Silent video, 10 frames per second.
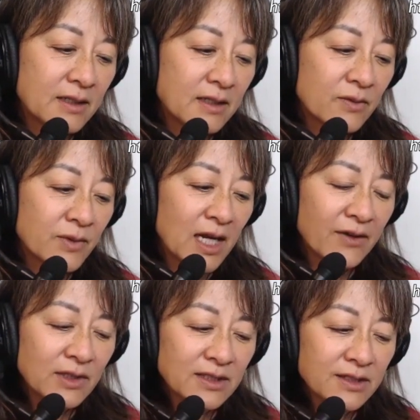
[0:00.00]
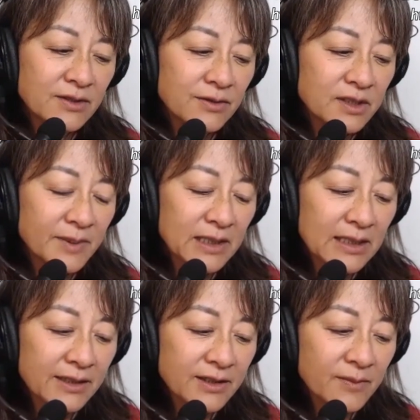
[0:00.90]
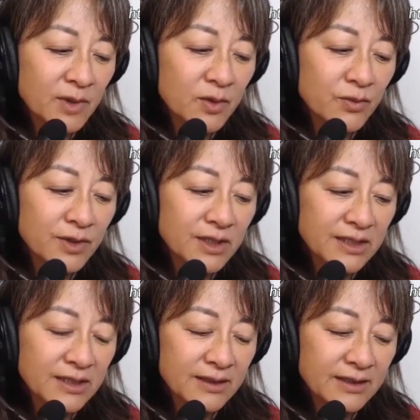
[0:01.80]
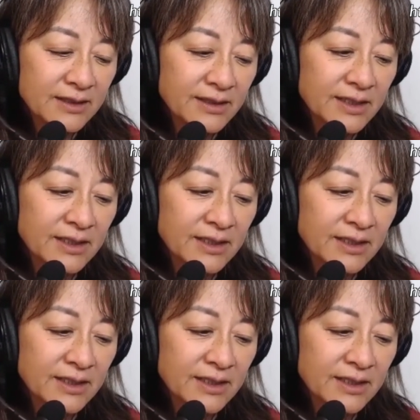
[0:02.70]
we haven't necessarily spent a lot of time on resilience.